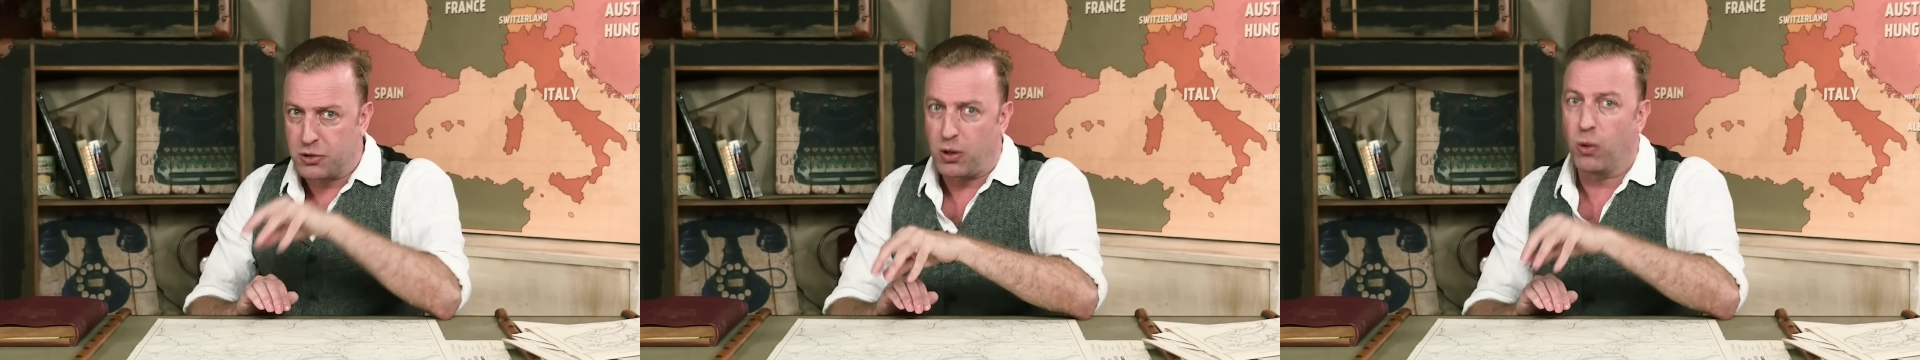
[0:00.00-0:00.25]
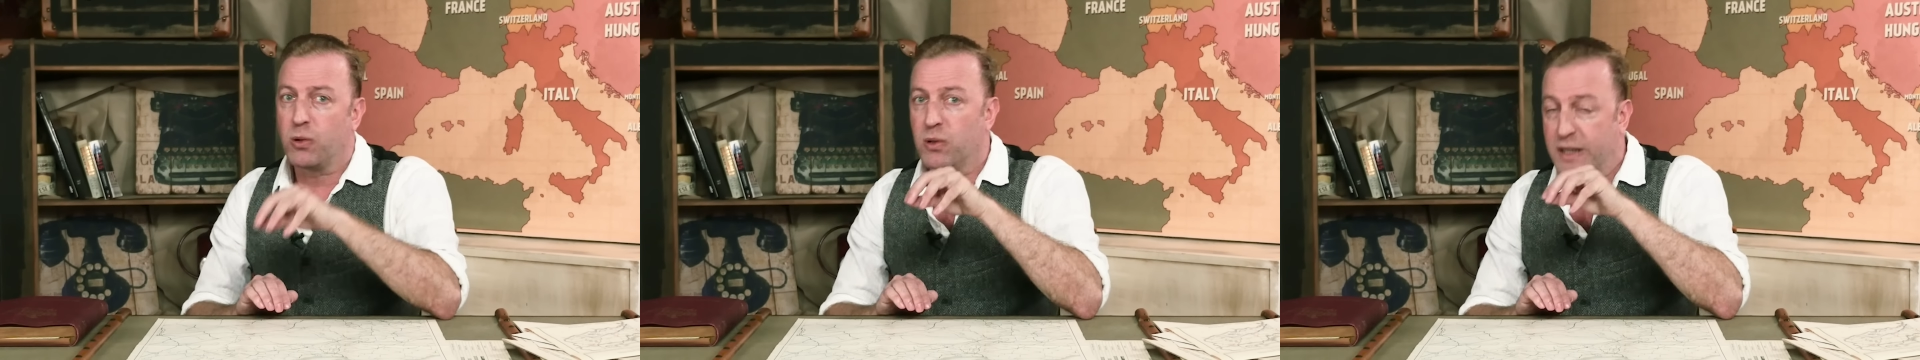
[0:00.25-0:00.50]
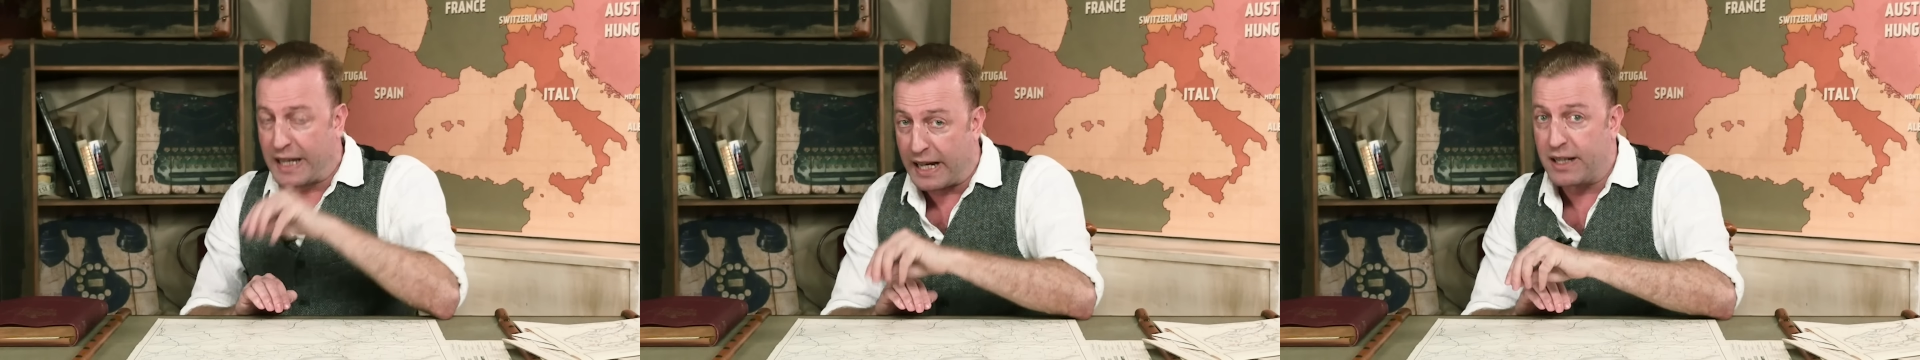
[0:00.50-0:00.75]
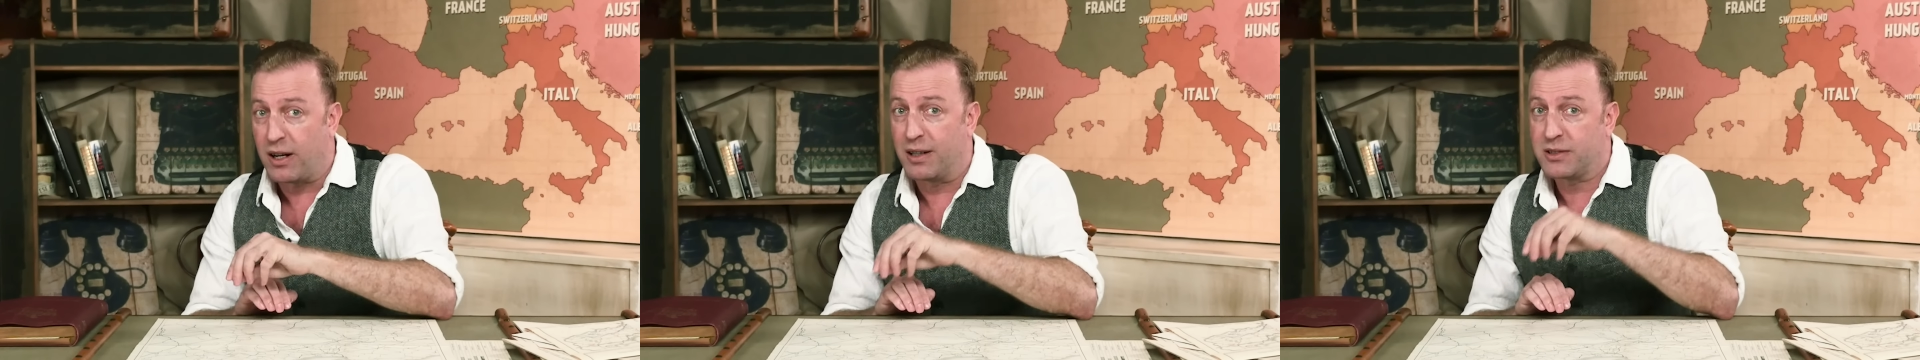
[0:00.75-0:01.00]
total
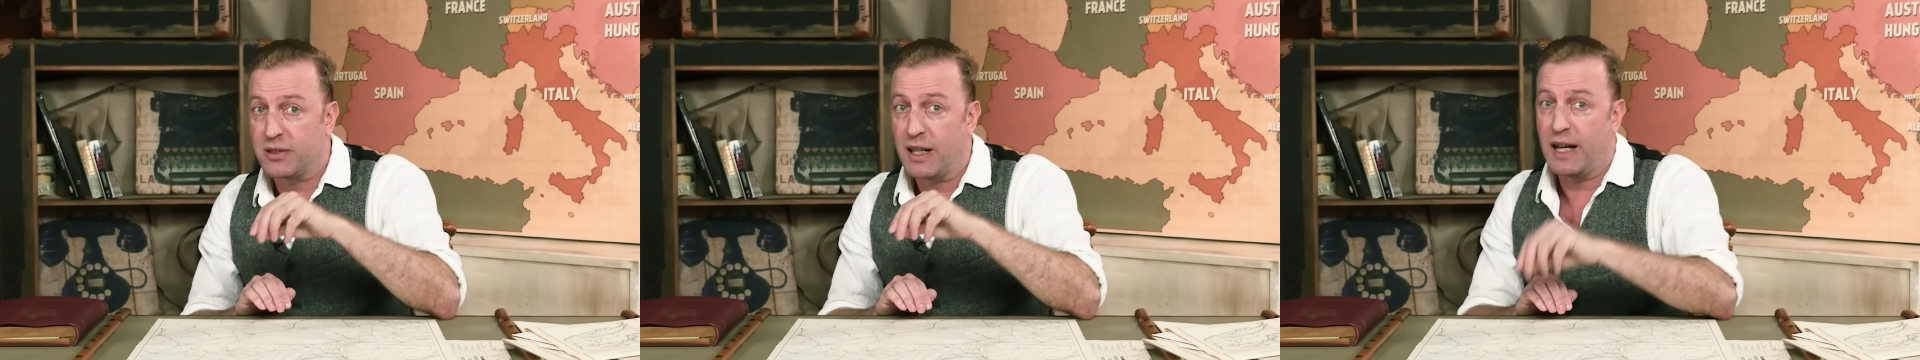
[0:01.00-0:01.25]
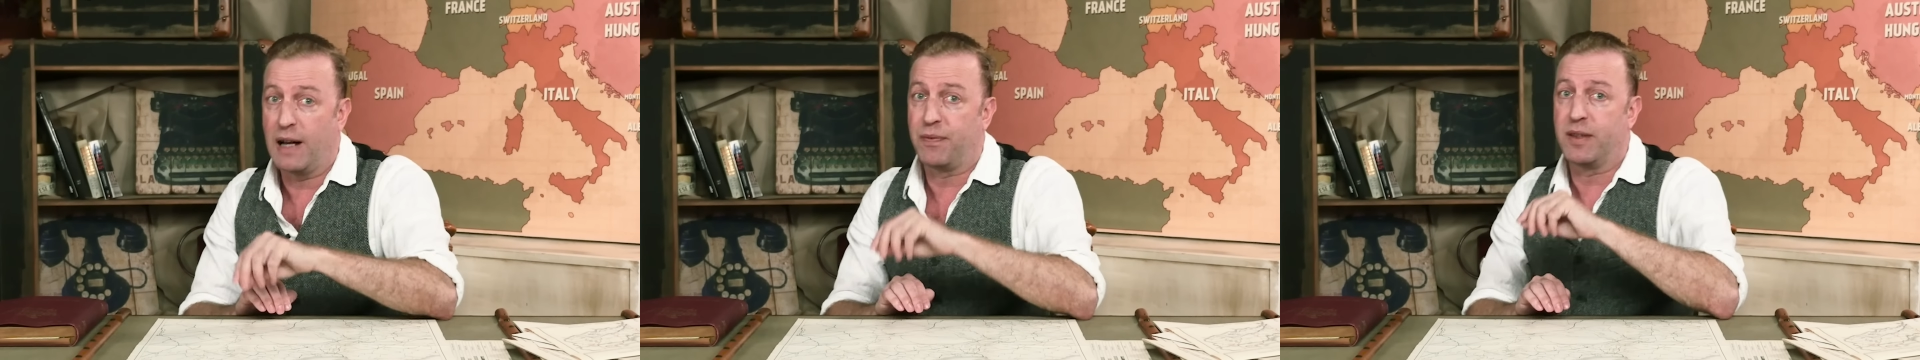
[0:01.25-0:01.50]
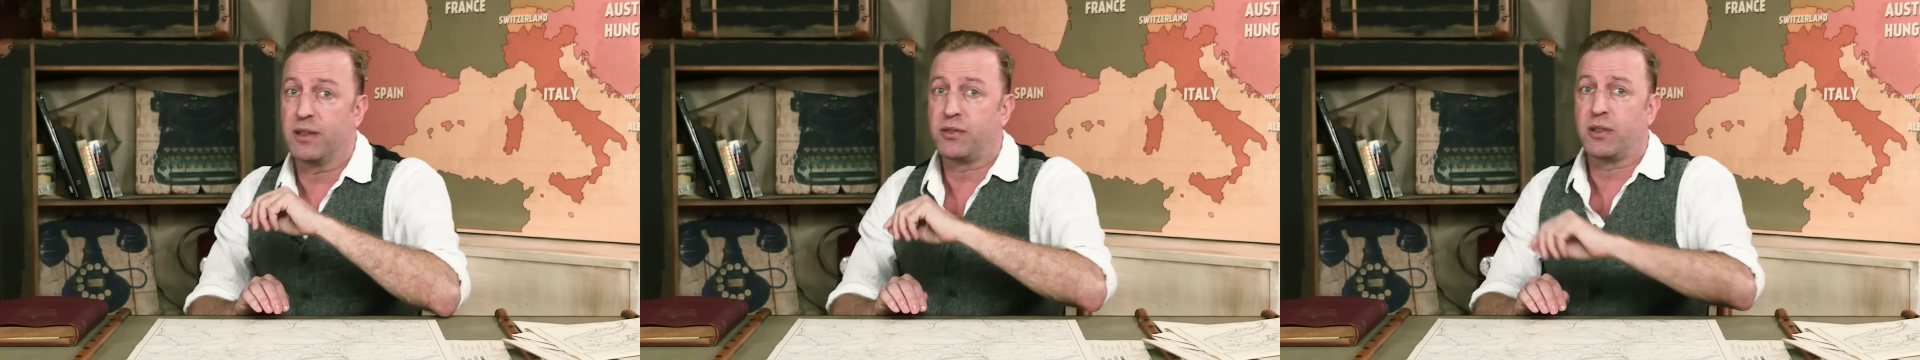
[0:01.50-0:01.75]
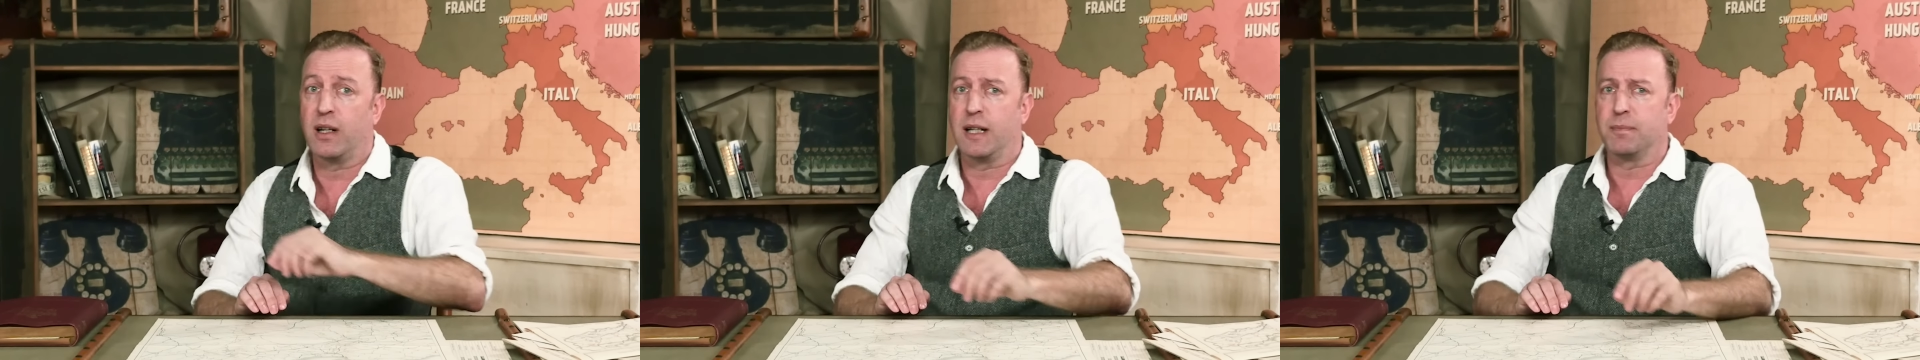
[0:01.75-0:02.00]
chaos at this
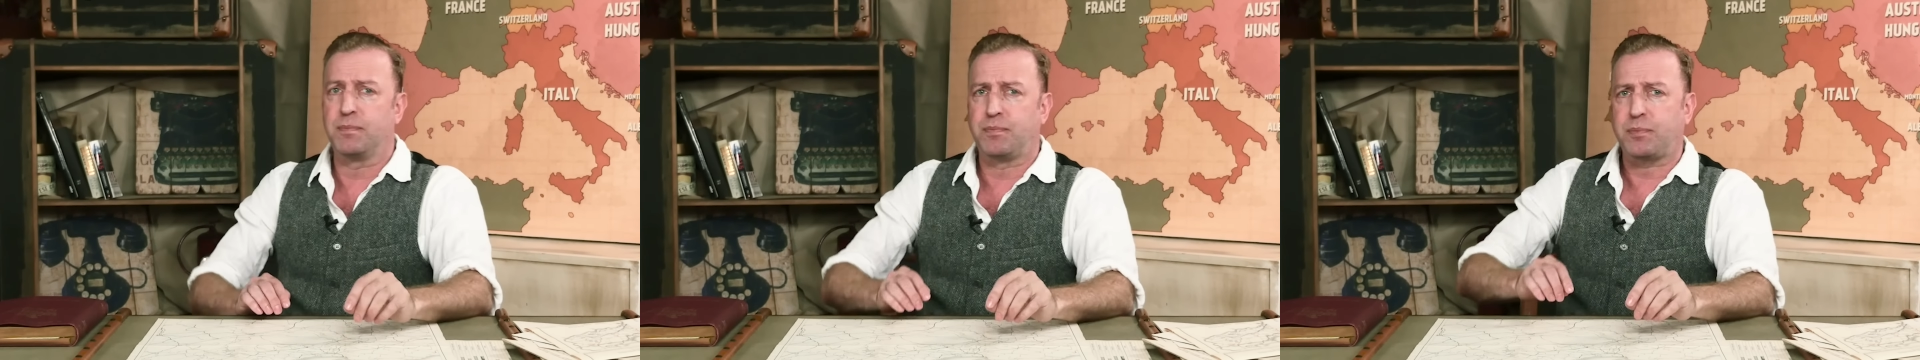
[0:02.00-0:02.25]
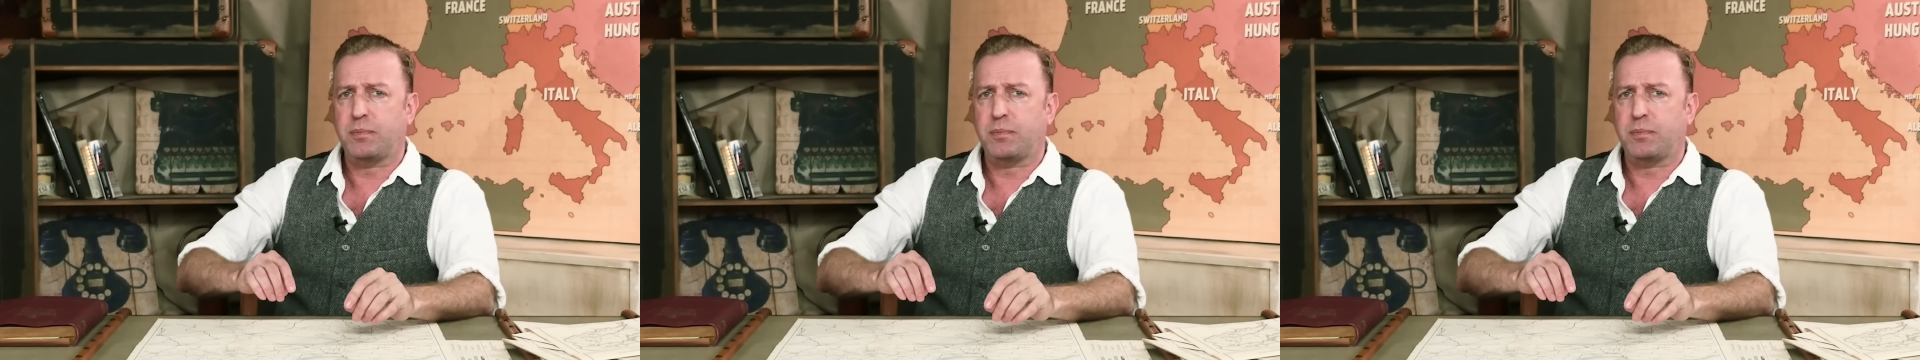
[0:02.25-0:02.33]
time.